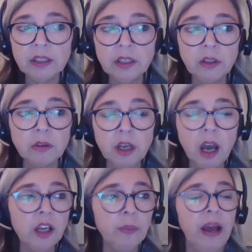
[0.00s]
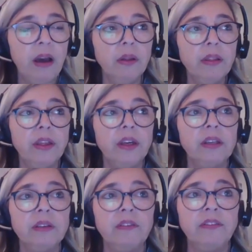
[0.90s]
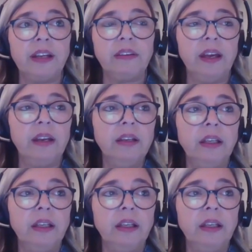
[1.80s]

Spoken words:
So don't talk about the fact that